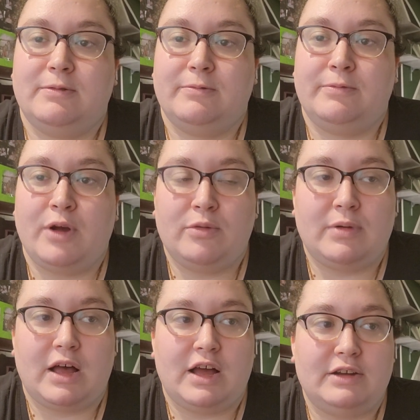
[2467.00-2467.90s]

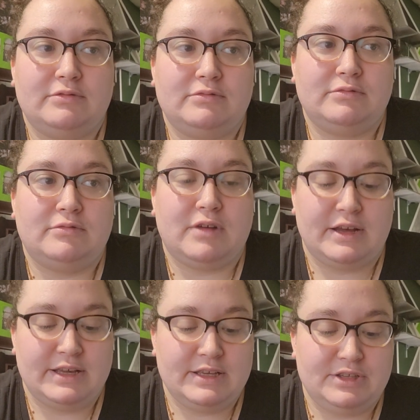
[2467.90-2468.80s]
robot while
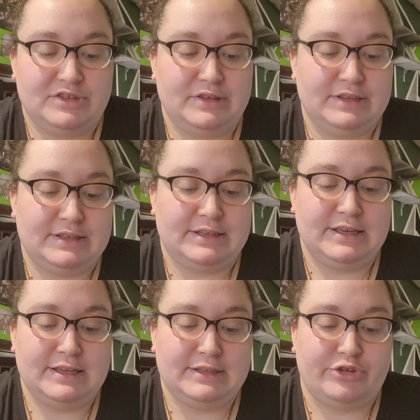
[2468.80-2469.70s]
he's doing this
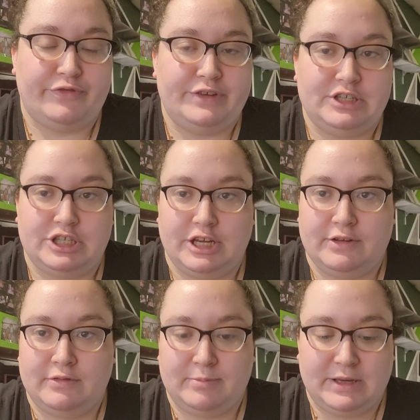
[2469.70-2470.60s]
tea service
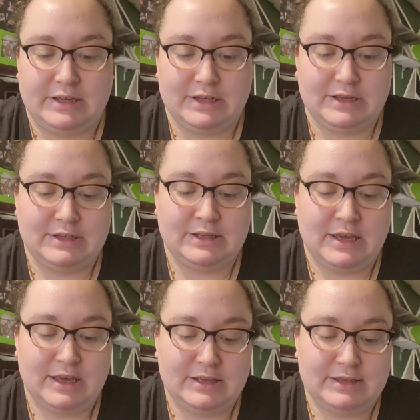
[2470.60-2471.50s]
shit because
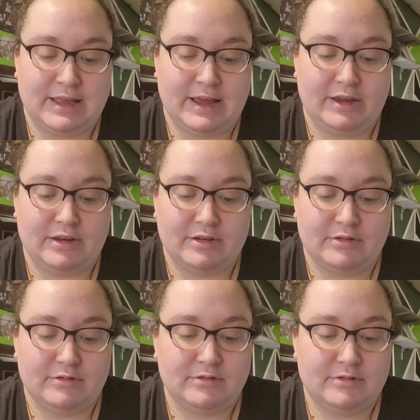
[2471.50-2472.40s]
he's like
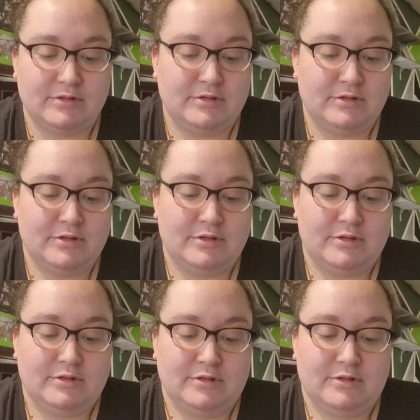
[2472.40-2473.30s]

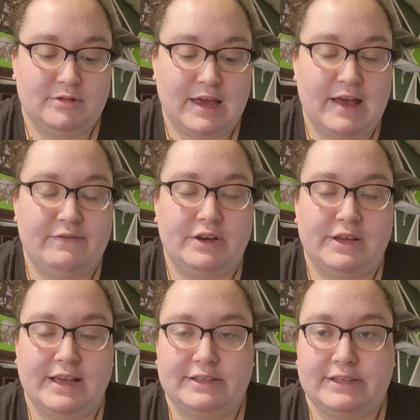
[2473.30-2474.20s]
having
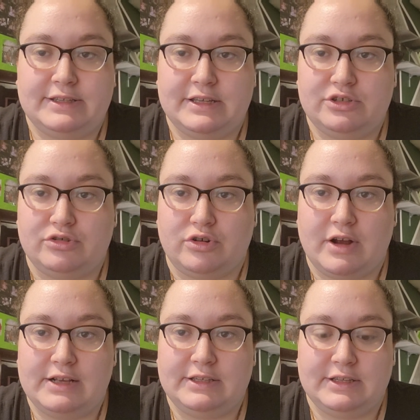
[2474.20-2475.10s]
an existential
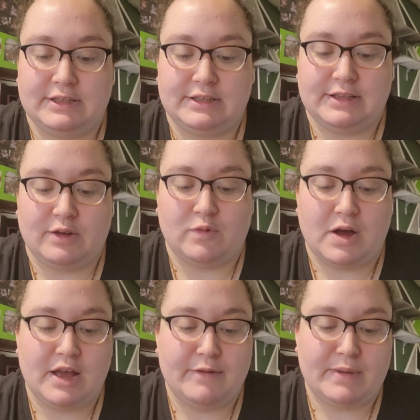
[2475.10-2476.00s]
crisis. He's like,
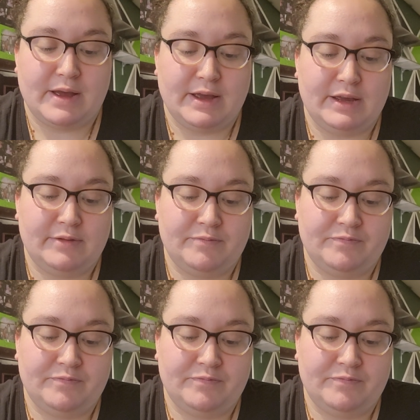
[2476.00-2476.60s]
why am I...